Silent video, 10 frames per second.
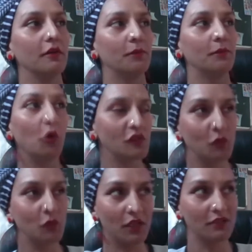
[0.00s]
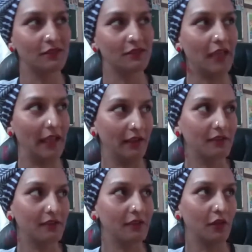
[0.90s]
post was
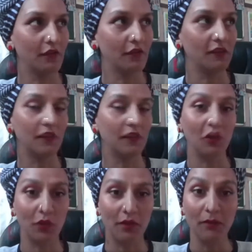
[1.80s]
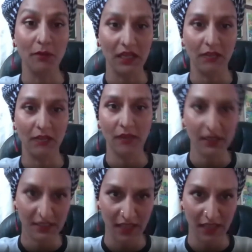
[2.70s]
at uh, the theater where Midnight
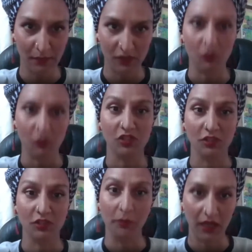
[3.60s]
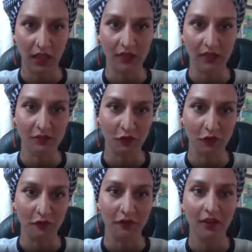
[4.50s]
Madness happens, which is their midnight sort
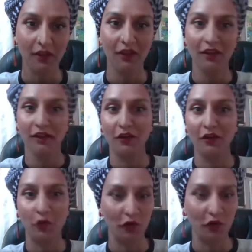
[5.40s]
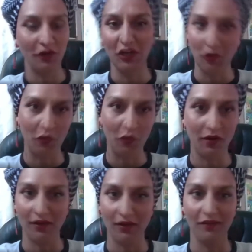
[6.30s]
of horror
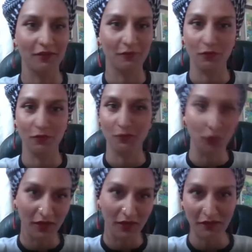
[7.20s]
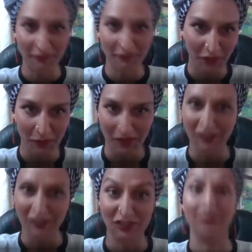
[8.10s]
gore weird film
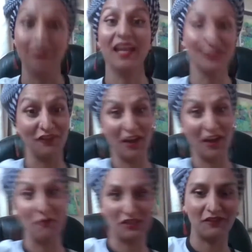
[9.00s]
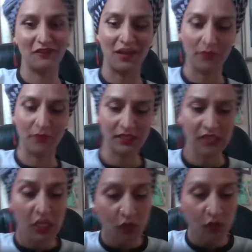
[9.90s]
culture and that is very much fan based
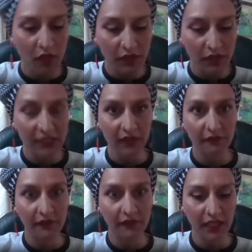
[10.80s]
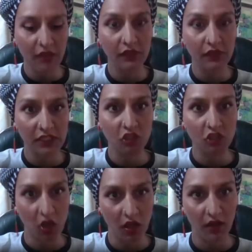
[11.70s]
so i really i feel like i really
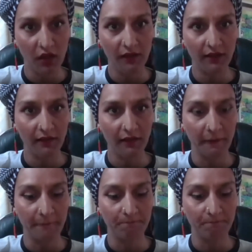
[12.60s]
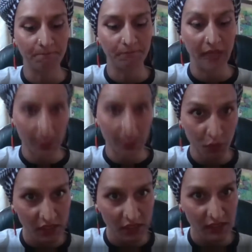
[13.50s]
saw um, that
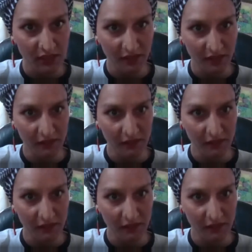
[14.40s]
process of,